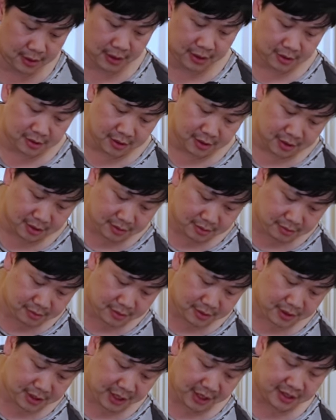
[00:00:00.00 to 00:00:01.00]
I'm gonna
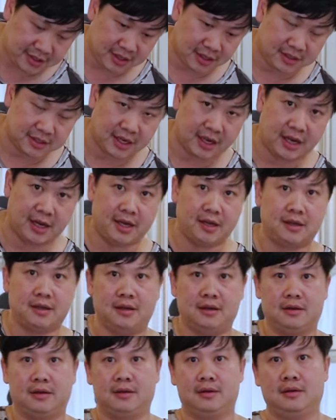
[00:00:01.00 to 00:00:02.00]
take some time
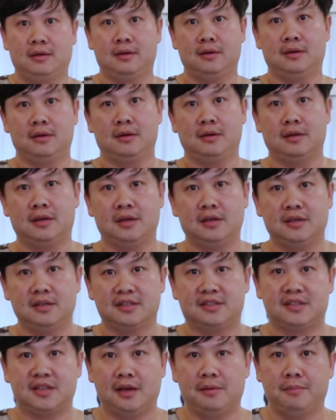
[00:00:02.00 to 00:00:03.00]
and
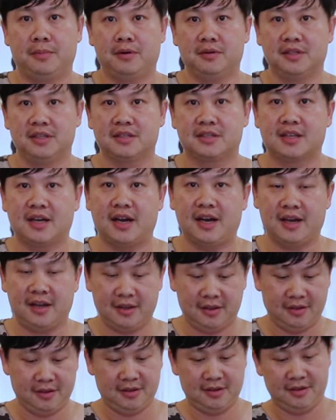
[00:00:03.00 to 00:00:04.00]
assemble this guy